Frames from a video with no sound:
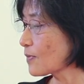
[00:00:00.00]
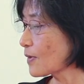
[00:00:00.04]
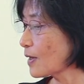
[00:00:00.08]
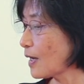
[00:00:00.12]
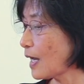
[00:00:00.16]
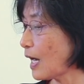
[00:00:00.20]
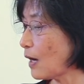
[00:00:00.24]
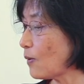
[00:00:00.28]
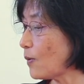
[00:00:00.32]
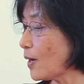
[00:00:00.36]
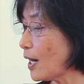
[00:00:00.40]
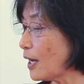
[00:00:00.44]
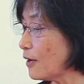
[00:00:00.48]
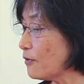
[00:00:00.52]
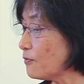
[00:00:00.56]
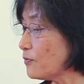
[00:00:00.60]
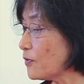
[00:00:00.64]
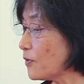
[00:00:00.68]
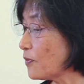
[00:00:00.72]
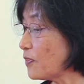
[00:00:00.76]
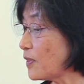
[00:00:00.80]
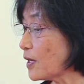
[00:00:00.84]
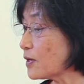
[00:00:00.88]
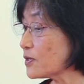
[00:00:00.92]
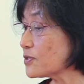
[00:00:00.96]

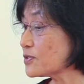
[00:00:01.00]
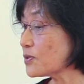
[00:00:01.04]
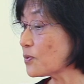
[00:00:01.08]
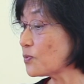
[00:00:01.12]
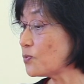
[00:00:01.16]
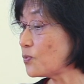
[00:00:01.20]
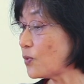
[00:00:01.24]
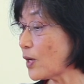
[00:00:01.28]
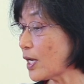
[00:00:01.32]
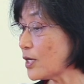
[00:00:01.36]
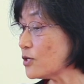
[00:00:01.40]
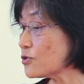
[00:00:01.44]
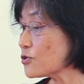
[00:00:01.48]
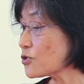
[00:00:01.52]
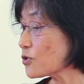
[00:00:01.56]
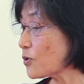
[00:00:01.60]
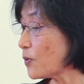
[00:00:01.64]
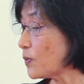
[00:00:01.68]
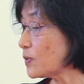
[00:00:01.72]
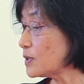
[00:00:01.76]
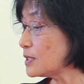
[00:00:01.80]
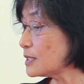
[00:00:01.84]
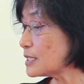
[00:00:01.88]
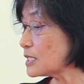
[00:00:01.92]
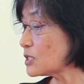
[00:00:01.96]
However, there's a
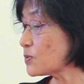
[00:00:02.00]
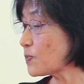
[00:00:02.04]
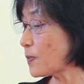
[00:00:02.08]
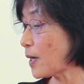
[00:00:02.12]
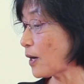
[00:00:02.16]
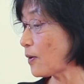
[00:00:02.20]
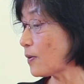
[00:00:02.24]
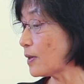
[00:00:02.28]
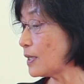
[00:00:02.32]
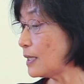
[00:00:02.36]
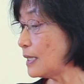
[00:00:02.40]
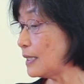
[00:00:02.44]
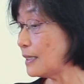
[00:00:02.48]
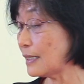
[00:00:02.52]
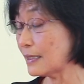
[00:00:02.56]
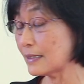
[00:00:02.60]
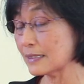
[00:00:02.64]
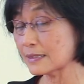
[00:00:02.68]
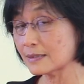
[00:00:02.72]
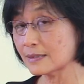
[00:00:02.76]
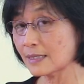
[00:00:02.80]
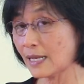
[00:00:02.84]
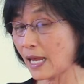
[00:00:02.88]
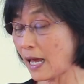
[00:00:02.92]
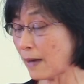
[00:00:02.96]
racial disparity that
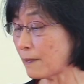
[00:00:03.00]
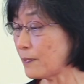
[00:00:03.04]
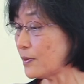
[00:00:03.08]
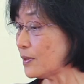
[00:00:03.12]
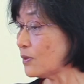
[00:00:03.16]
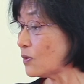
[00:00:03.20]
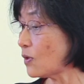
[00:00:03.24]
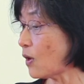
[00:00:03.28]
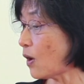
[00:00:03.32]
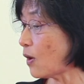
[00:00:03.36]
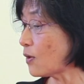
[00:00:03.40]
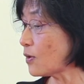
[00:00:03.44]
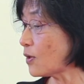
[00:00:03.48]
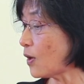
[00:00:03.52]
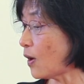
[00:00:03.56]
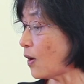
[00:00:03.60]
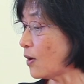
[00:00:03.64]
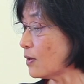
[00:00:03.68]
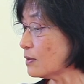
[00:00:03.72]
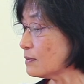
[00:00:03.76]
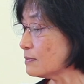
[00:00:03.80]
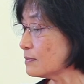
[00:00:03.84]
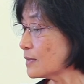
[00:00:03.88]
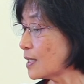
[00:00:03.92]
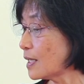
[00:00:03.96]
doesn't happen in Hong
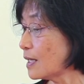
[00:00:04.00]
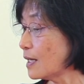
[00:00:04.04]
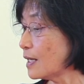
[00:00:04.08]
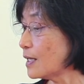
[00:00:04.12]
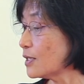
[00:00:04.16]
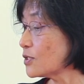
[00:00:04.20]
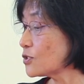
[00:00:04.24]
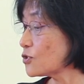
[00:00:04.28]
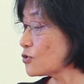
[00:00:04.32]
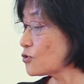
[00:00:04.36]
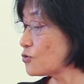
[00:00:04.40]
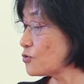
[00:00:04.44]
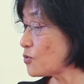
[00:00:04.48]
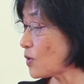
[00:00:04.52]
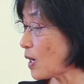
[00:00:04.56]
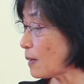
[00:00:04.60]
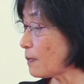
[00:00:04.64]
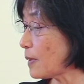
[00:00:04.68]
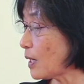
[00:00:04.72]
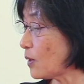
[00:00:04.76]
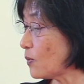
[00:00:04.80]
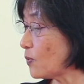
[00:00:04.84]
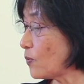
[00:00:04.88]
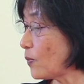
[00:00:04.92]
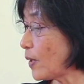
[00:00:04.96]
Kong. The
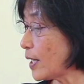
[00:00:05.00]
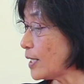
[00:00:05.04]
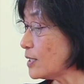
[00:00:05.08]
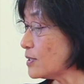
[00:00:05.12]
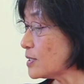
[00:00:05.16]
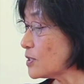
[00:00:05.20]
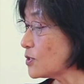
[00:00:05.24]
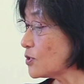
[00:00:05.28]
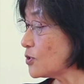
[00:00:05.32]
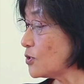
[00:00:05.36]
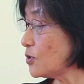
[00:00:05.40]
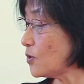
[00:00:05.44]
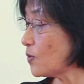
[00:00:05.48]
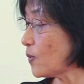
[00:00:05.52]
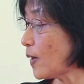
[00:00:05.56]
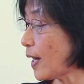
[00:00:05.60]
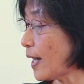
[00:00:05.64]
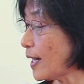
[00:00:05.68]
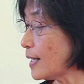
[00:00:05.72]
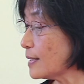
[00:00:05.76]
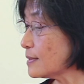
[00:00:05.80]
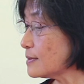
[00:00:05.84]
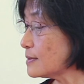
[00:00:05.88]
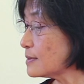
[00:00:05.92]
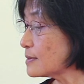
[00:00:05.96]
dropout rate in the
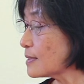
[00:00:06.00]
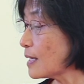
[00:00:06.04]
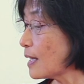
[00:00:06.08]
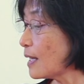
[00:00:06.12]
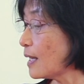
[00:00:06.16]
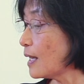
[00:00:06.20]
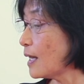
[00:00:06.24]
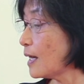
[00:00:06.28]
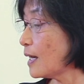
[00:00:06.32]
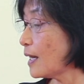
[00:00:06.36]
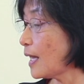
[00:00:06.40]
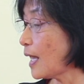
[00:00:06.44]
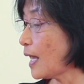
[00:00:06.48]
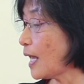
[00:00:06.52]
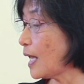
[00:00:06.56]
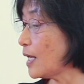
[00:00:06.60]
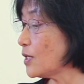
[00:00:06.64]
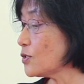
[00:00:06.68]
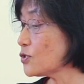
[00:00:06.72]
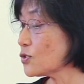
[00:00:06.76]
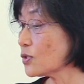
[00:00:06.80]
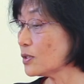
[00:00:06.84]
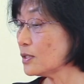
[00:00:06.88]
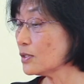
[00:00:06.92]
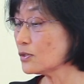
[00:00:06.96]
US,
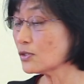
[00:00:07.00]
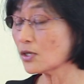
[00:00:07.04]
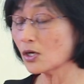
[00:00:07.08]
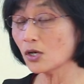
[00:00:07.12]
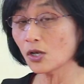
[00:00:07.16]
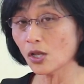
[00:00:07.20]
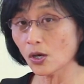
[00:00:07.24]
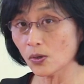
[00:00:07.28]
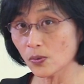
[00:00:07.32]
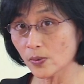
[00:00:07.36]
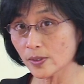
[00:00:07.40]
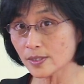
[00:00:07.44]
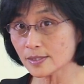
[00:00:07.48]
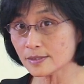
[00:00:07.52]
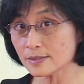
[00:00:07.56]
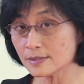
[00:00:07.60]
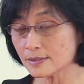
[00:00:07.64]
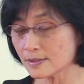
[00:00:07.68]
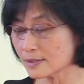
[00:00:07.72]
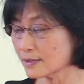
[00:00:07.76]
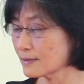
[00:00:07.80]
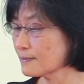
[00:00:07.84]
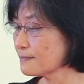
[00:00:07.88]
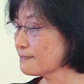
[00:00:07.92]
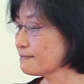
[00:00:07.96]
Asian is the
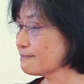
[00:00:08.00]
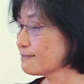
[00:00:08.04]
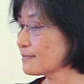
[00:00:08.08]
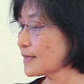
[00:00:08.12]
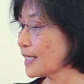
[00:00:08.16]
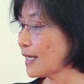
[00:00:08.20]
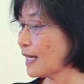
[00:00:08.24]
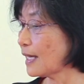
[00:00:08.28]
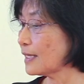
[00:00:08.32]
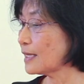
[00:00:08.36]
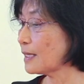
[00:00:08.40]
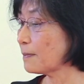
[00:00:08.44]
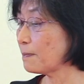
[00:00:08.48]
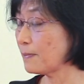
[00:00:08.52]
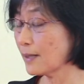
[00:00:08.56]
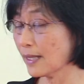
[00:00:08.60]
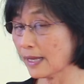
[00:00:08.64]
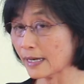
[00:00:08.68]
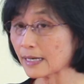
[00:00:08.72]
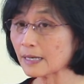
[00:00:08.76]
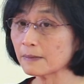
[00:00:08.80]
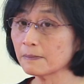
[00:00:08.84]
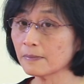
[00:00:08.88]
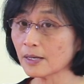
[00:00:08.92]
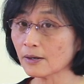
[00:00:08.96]
lowest, and the
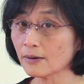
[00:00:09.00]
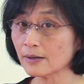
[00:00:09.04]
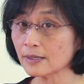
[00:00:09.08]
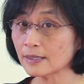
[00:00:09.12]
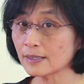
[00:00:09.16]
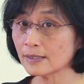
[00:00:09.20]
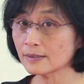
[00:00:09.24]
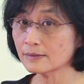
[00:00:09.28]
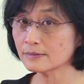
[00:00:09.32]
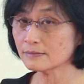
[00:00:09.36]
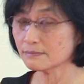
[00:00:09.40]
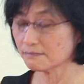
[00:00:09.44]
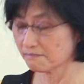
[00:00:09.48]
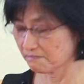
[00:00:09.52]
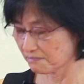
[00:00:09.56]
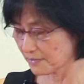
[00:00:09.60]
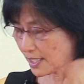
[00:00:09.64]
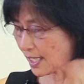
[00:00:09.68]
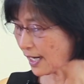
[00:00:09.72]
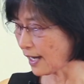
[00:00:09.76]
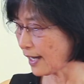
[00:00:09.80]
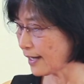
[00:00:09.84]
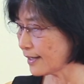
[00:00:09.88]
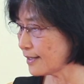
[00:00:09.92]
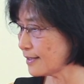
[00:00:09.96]
Black American
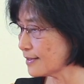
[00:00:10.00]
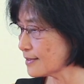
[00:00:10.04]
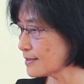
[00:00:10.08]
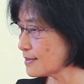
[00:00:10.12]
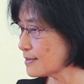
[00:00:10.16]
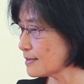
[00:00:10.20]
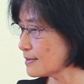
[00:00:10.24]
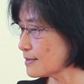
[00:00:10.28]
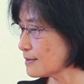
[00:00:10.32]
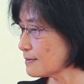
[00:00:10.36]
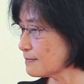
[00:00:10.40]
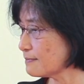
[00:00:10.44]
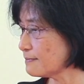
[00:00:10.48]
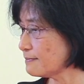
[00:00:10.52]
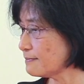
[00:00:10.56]
the highest.